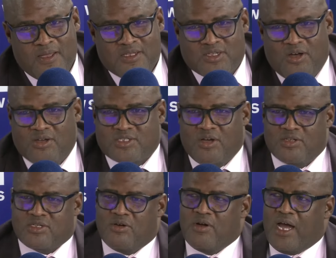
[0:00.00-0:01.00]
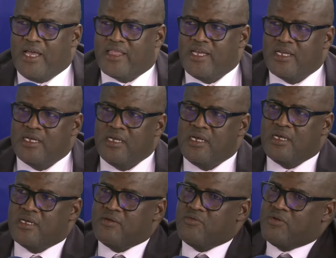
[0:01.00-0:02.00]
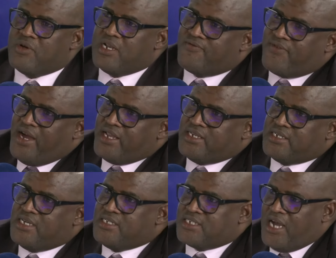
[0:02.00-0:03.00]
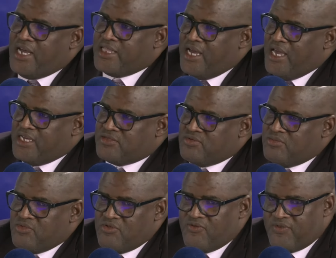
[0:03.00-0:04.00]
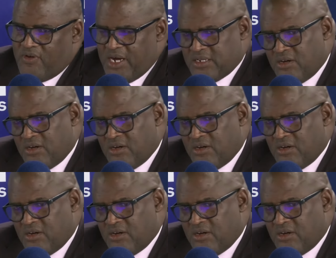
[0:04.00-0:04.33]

So I think we will find each other as we move forward.